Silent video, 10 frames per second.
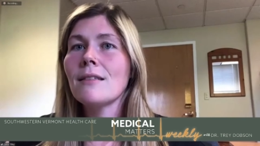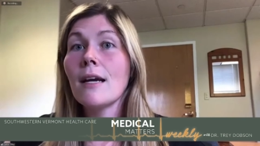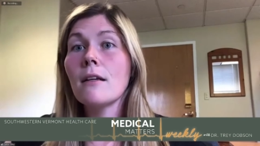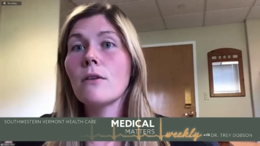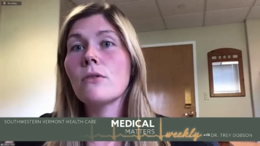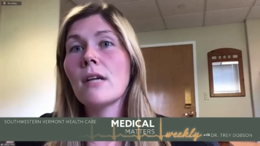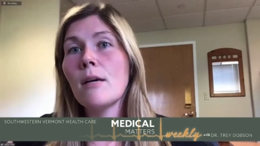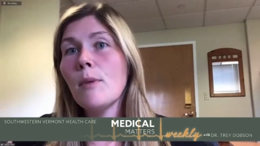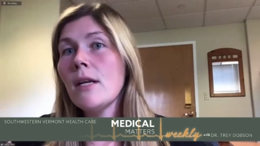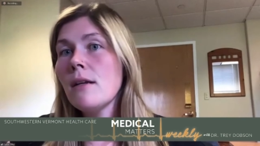undiagnosed
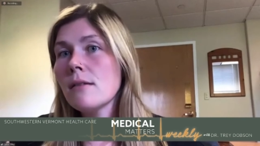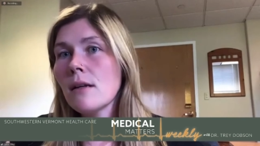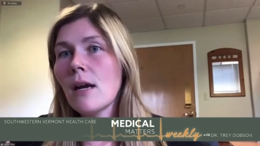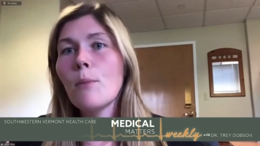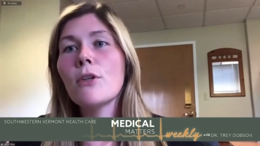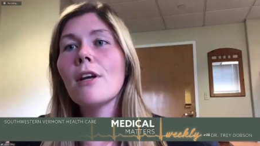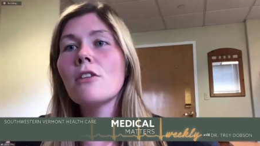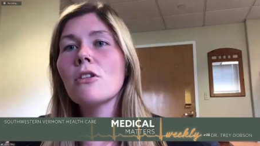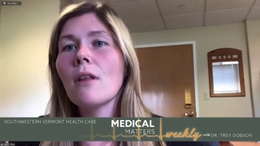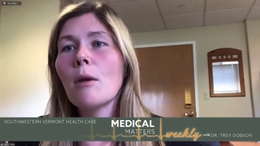diabetes and
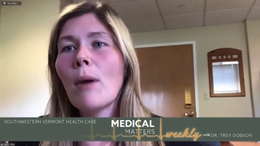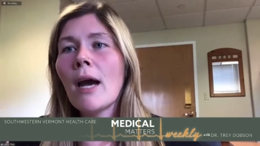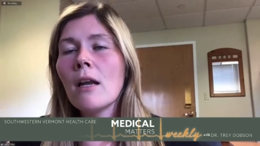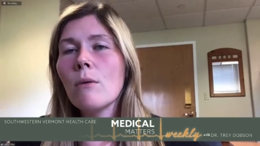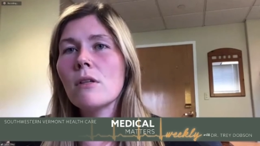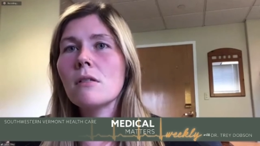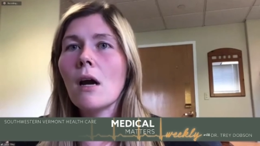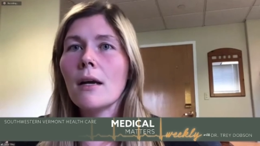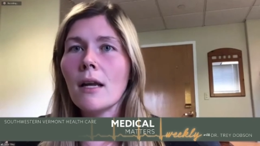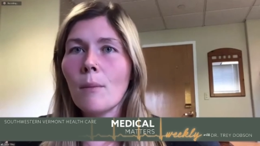hypertension like patty was
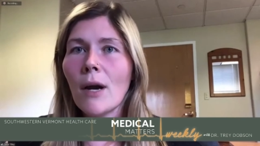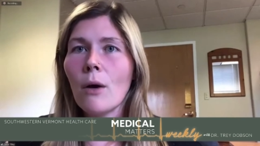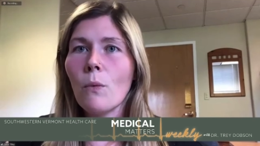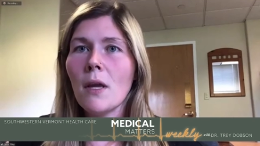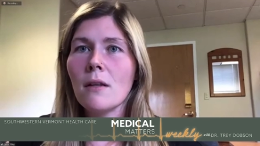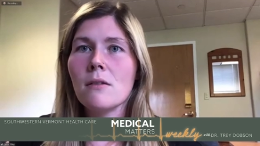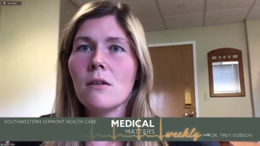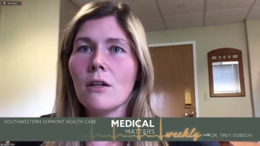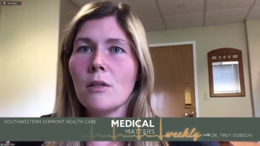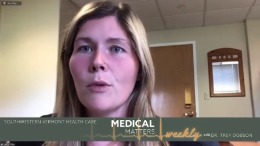talking about we can
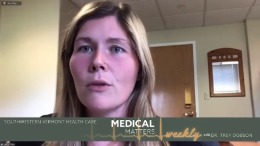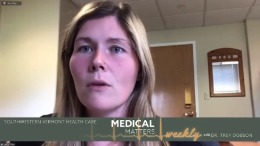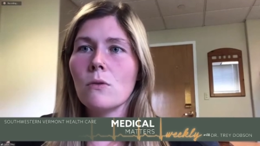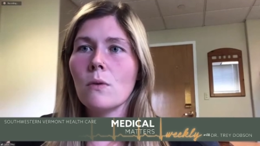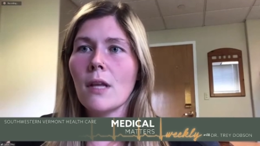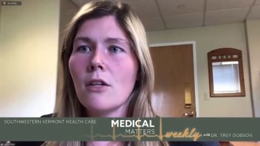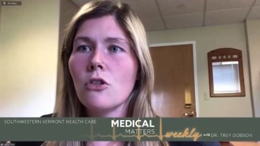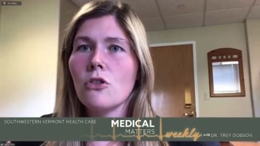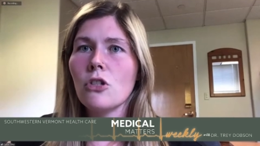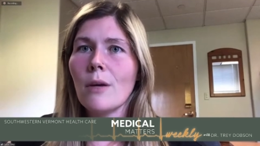start to build those
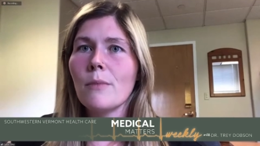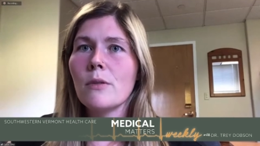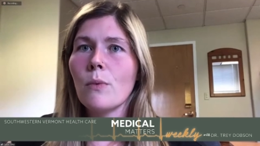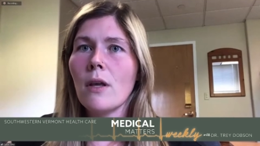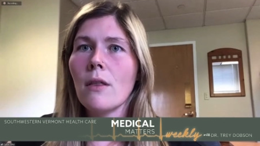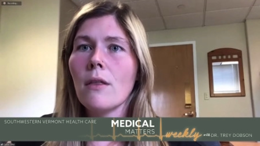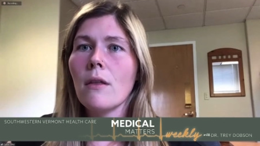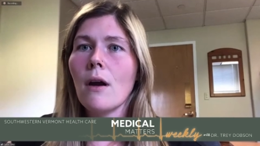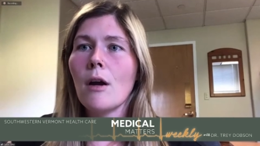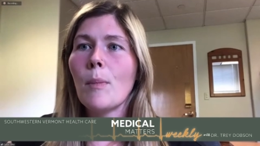relationships
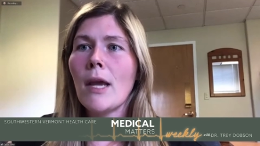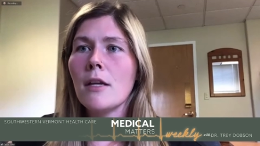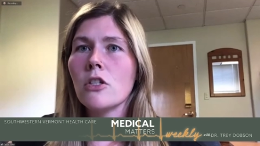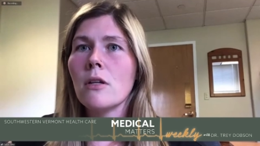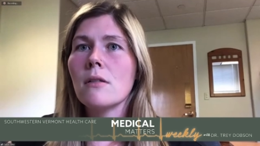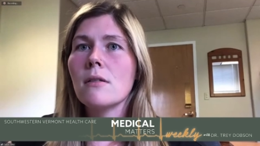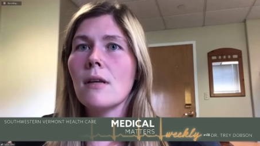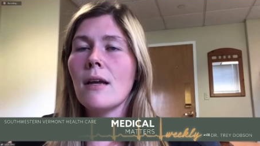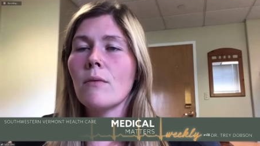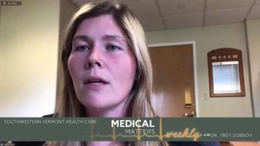with our
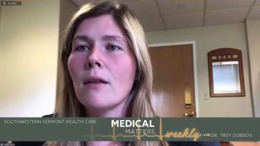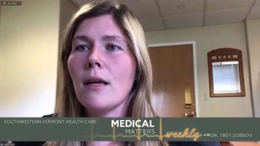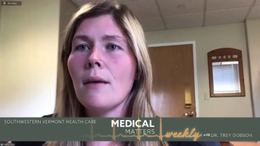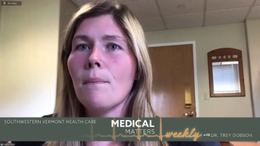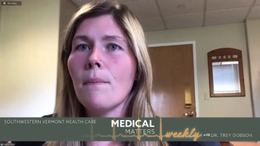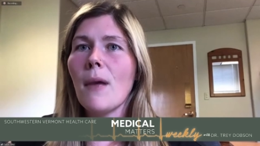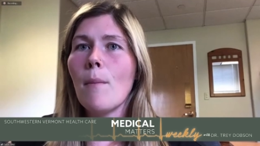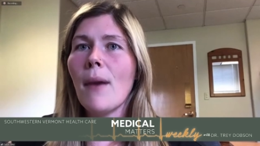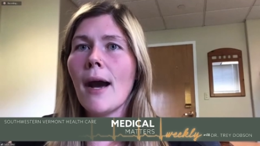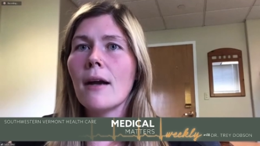patients and really
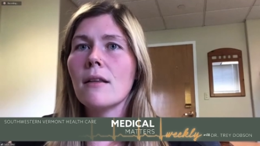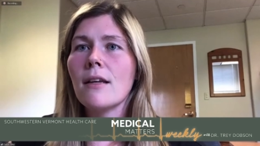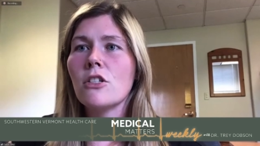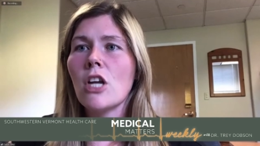impact